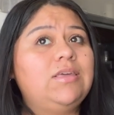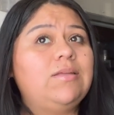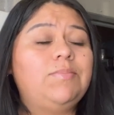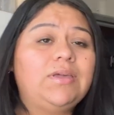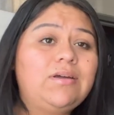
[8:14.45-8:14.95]

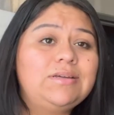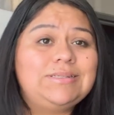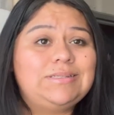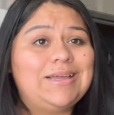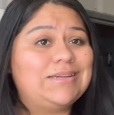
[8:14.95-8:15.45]
can pick out
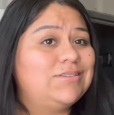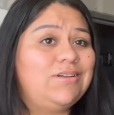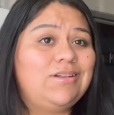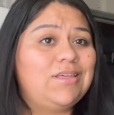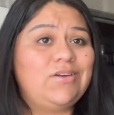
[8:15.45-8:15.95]
his snacks and
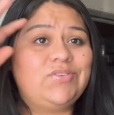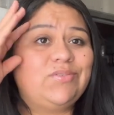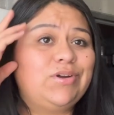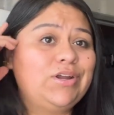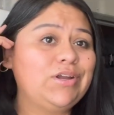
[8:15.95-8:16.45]
all of that for
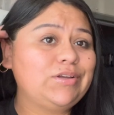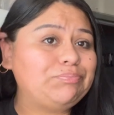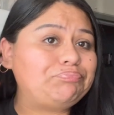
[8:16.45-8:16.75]
work.